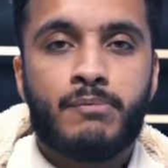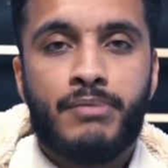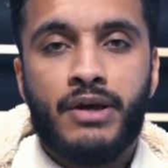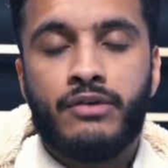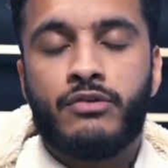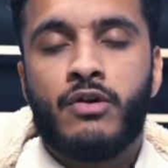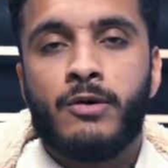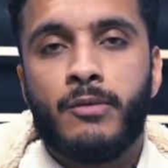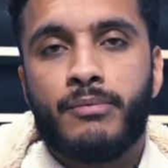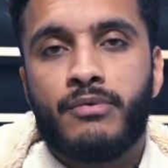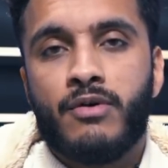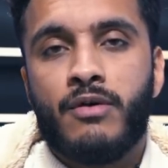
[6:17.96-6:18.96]
big
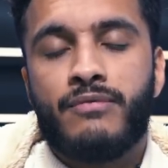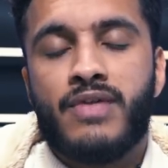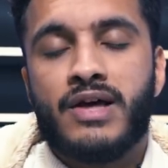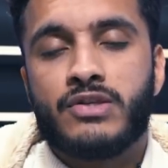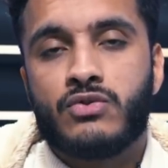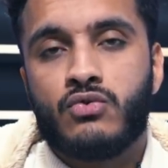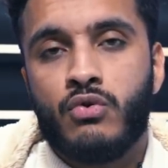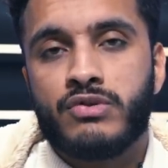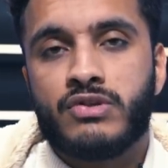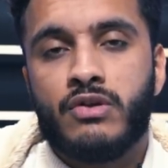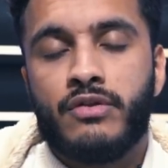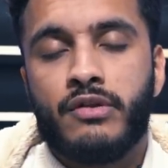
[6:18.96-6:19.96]
dollop of that
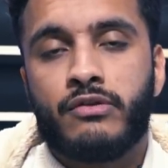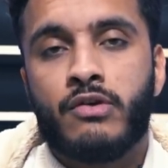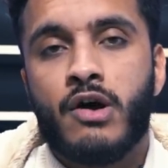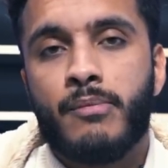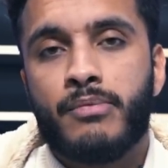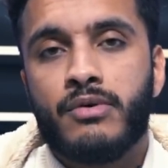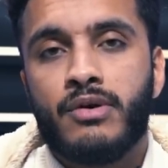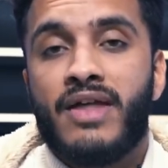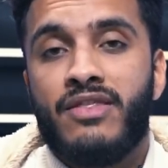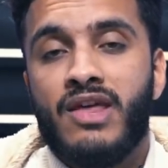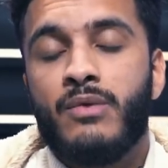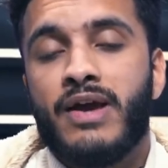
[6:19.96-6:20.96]
sauce on the top.
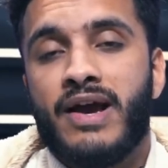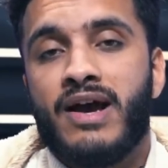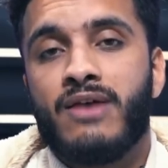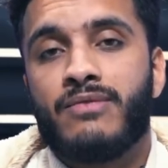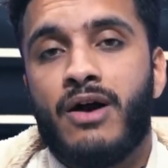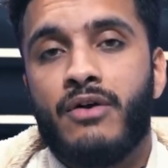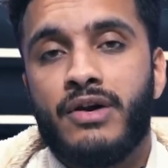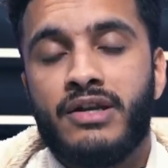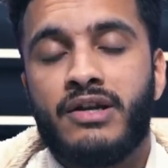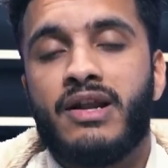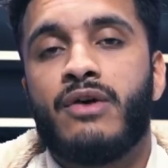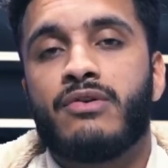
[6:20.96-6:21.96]
And there we have our
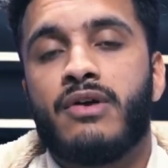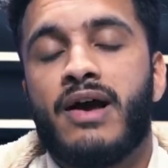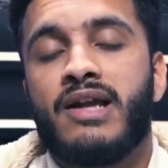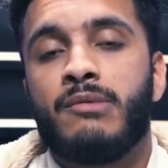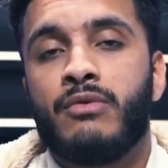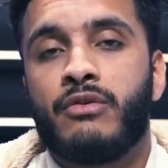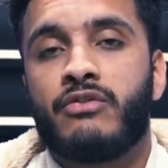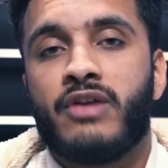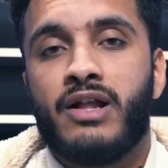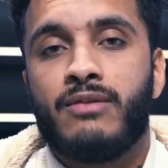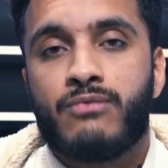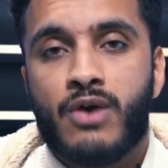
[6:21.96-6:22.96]
In-N-Out animal
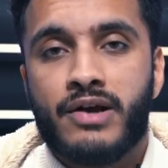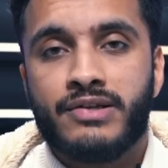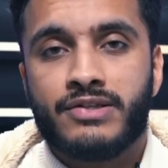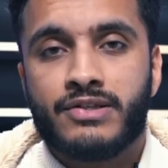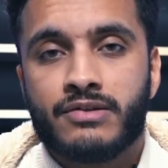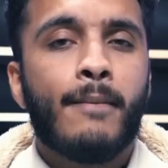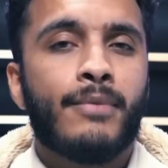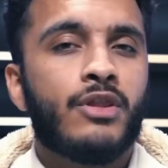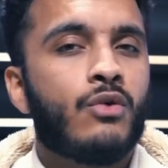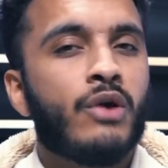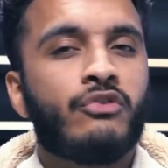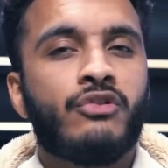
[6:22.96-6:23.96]
style fries. But the
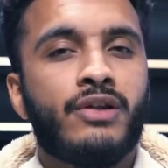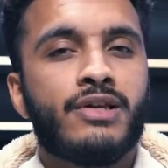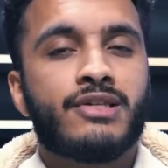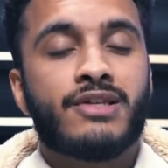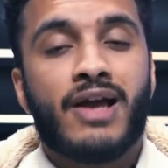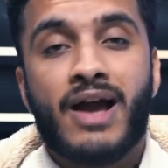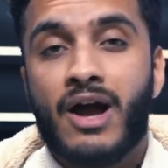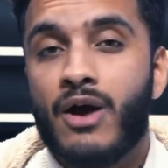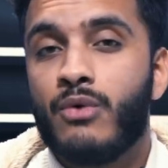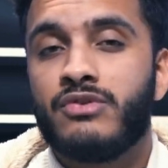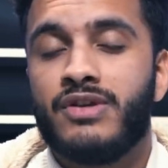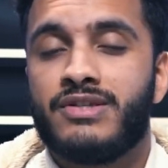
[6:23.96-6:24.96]
question is,
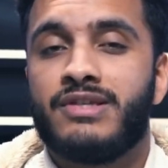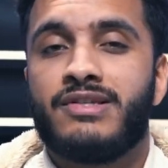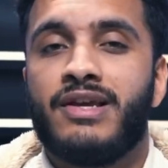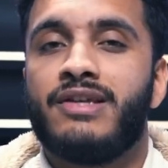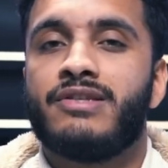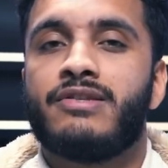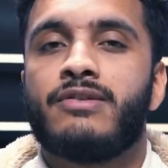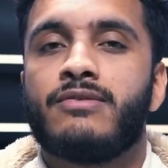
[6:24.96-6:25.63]
how does it taste?